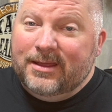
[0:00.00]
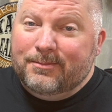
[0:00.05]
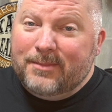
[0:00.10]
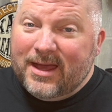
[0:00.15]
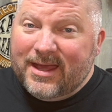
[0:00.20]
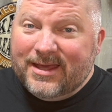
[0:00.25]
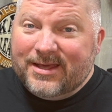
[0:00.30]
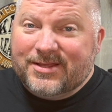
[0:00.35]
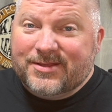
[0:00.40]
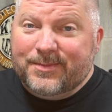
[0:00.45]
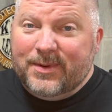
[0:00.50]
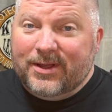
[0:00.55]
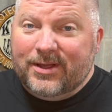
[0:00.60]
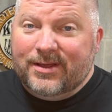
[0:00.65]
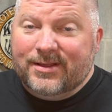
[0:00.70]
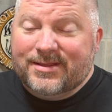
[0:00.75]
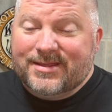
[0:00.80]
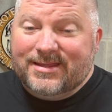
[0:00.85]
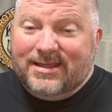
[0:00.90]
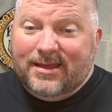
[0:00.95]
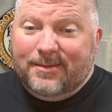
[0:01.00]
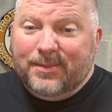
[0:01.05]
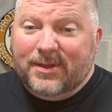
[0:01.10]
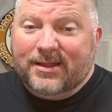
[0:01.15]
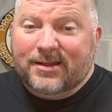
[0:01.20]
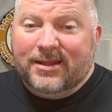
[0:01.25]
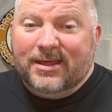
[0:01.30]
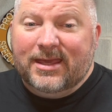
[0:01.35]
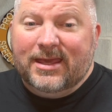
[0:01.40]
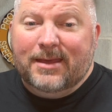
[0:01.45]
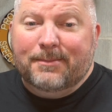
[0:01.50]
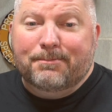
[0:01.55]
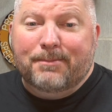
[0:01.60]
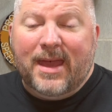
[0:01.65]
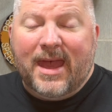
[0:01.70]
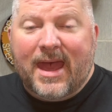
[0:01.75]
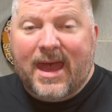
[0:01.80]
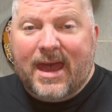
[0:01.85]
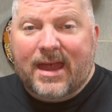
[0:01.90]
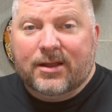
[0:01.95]
in my experience, typically get
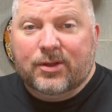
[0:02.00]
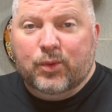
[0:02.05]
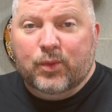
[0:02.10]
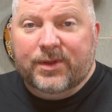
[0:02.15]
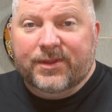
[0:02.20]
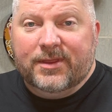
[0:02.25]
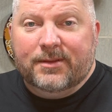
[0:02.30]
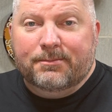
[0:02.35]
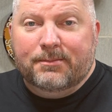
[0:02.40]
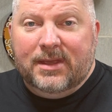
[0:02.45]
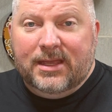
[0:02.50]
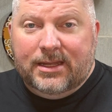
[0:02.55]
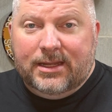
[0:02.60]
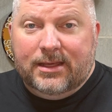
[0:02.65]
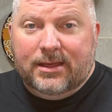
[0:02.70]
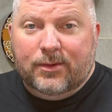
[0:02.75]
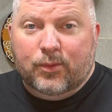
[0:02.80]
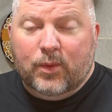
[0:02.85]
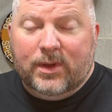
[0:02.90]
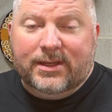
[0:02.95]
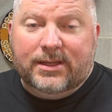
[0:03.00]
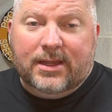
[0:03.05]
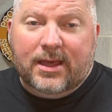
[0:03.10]
packed with the media when